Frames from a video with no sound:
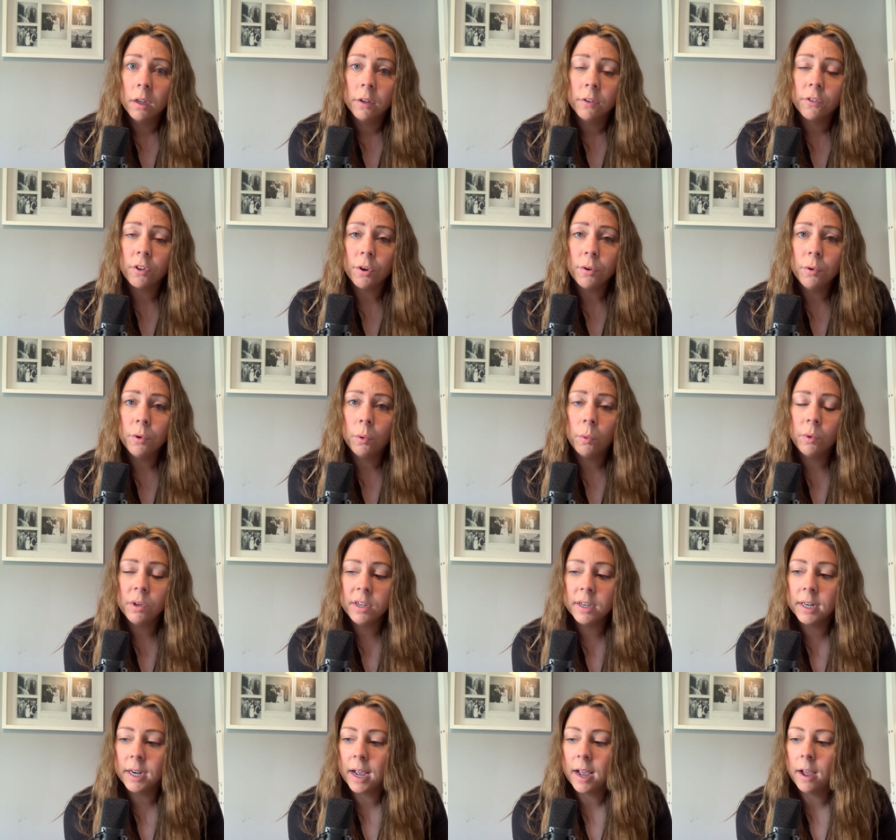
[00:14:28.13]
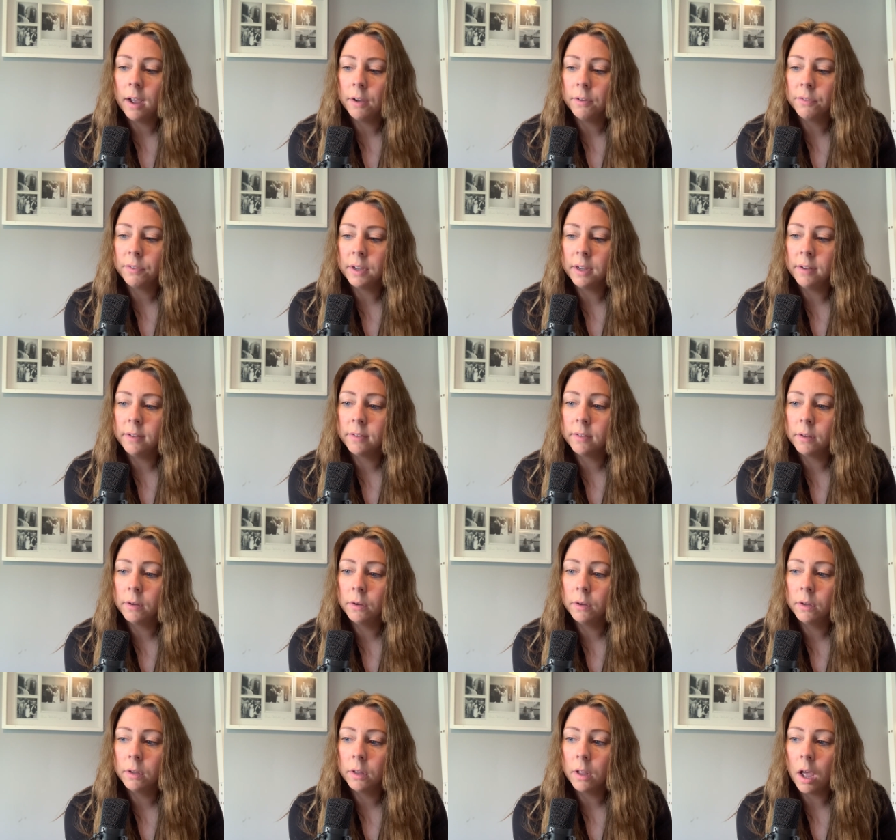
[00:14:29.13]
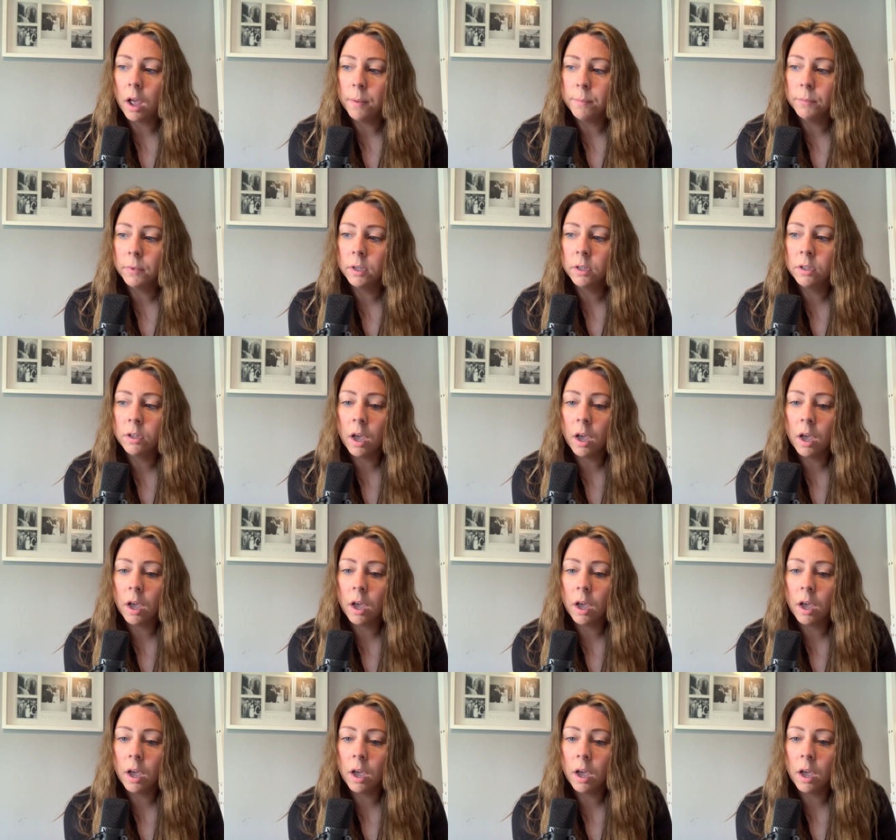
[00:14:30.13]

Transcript: So what you're going to have is um,